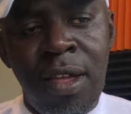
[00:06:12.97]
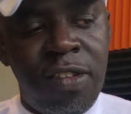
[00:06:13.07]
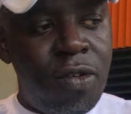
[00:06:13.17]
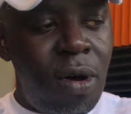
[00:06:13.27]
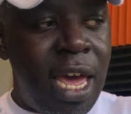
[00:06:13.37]

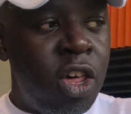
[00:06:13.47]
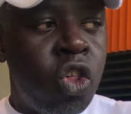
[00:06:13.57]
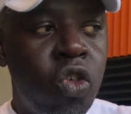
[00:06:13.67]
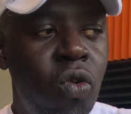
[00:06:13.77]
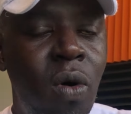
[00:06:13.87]
So
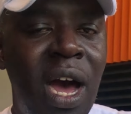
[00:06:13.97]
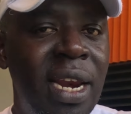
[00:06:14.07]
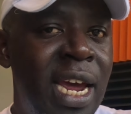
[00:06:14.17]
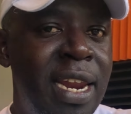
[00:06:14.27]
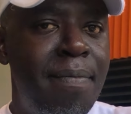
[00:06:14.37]
ensure
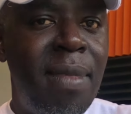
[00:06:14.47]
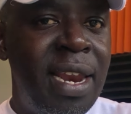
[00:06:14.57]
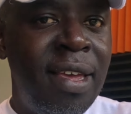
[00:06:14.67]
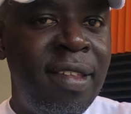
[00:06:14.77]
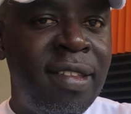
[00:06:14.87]
that the
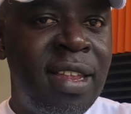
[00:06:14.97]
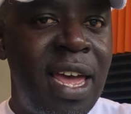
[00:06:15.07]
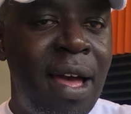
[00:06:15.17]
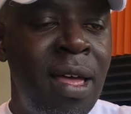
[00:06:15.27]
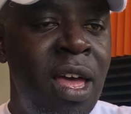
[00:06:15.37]
money is
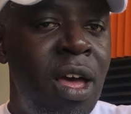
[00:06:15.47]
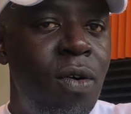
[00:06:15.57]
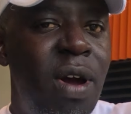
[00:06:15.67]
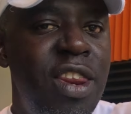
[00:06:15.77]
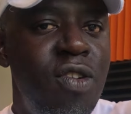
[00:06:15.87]
there.
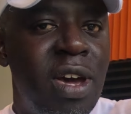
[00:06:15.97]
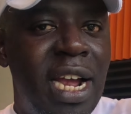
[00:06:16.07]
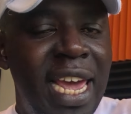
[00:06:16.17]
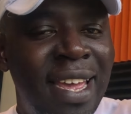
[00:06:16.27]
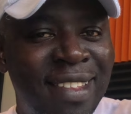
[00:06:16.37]
When you
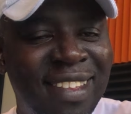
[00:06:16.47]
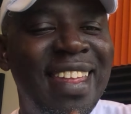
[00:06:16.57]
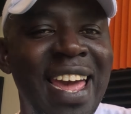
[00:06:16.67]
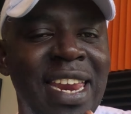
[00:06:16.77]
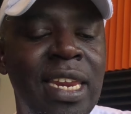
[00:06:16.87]
click
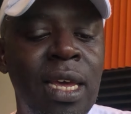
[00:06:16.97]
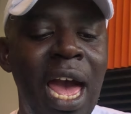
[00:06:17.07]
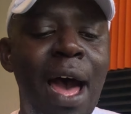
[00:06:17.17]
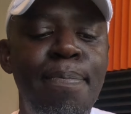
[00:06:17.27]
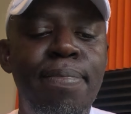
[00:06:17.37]
send,
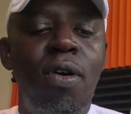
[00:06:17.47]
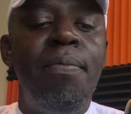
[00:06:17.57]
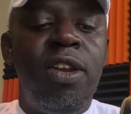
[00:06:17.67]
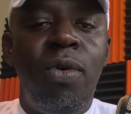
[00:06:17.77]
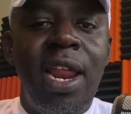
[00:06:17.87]
a
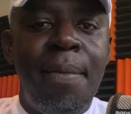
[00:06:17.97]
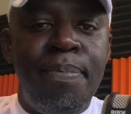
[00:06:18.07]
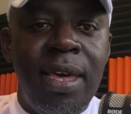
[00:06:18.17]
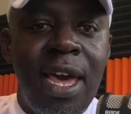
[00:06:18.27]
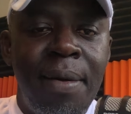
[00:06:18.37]
prompt will
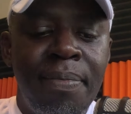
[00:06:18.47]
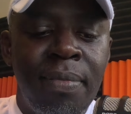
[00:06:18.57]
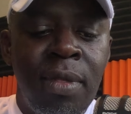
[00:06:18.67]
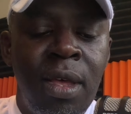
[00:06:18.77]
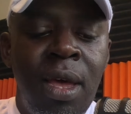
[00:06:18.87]
appear.
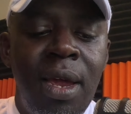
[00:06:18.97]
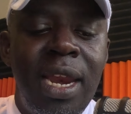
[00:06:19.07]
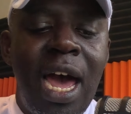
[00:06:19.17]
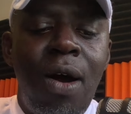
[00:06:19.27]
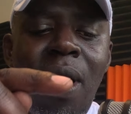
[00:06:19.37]

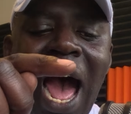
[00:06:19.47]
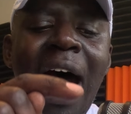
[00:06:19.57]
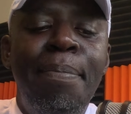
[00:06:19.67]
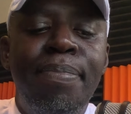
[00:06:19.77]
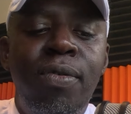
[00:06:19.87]
Now
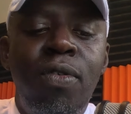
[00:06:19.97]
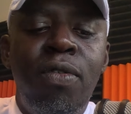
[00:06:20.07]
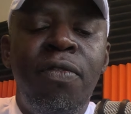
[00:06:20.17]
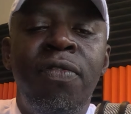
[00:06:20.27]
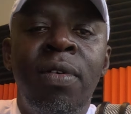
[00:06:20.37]

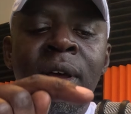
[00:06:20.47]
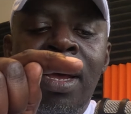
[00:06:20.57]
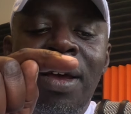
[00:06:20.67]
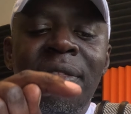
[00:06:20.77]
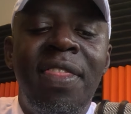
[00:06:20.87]
approve
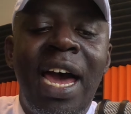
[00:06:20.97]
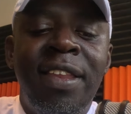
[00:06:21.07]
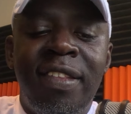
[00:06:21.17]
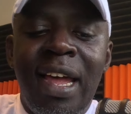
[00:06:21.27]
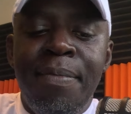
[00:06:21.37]

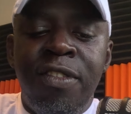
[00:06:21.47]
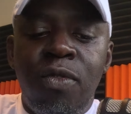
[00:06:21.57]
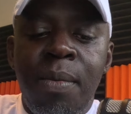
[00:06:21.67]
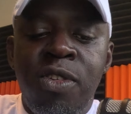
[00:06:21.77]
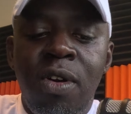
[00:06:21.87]
that
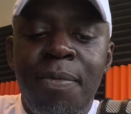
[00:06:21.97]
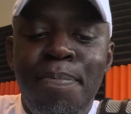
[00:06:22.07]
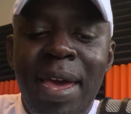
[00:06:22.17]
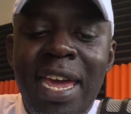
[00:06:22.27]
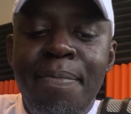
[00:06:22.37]
subscription
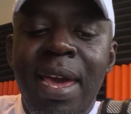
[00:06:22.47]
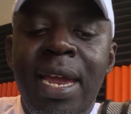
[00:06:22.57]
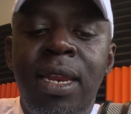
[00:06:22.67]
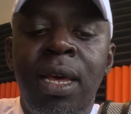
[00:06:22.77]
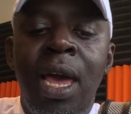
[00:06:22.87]

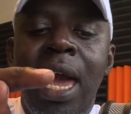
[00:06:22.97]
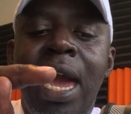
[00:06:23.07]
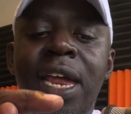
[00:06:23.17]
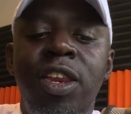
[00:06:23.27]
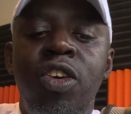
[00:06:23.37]
payment
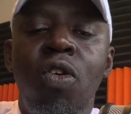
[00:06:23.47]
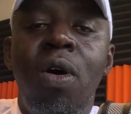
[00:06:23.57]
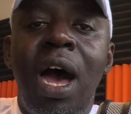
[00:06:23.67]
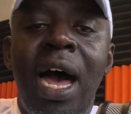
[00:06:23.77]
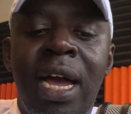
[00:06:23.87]
and your
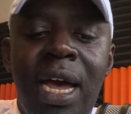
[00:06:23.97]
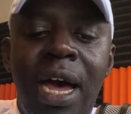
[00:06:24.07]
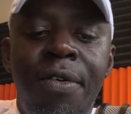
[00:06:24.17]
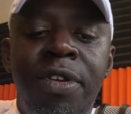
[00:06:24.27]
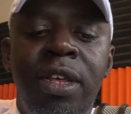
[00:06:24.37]

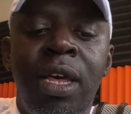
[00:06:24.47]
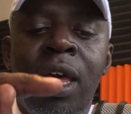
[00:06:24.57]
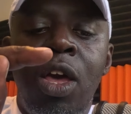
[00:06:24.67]
account